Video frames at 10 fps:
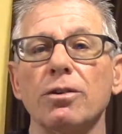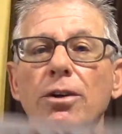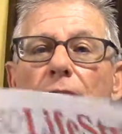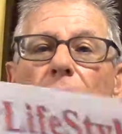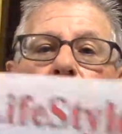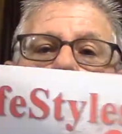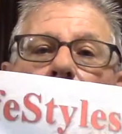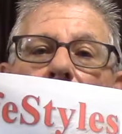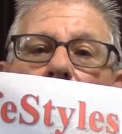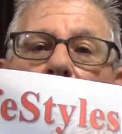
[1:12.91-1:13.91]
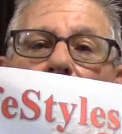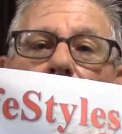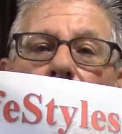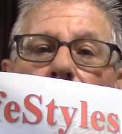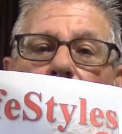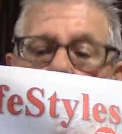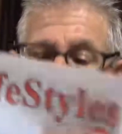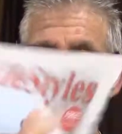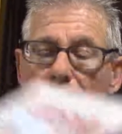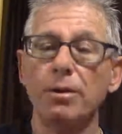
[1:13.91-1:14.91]
another one of my papers.
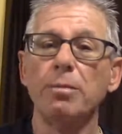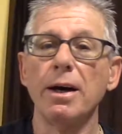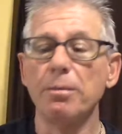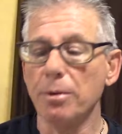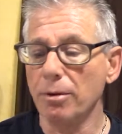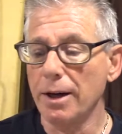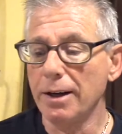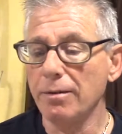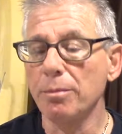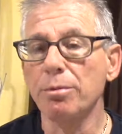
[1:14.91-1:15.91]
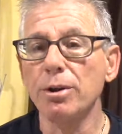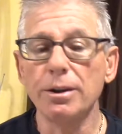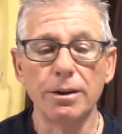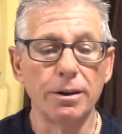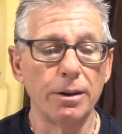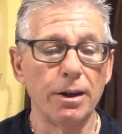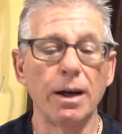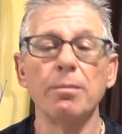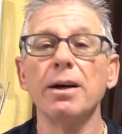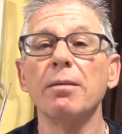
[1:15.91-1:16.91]
Every paper I ever printed,
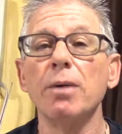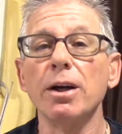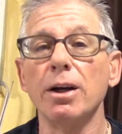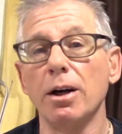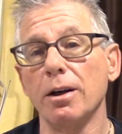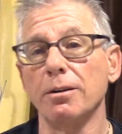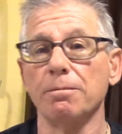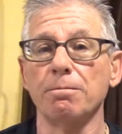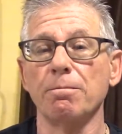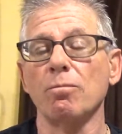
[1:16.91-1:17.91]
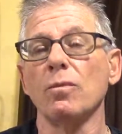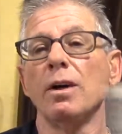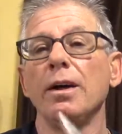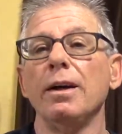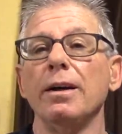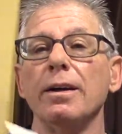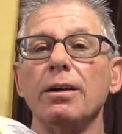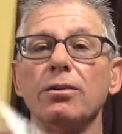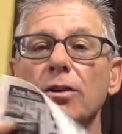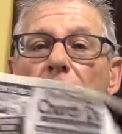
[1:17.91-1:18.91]
I make money on.
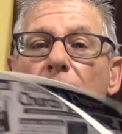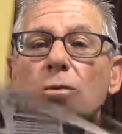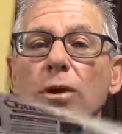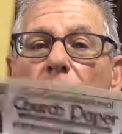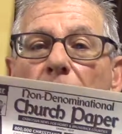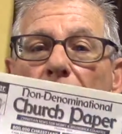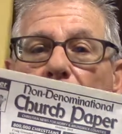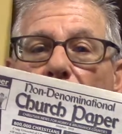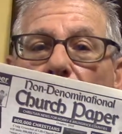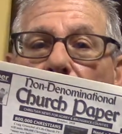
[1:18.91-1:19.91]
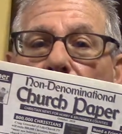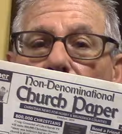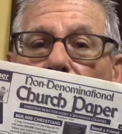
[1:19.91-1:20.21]
Here's another one of my papers.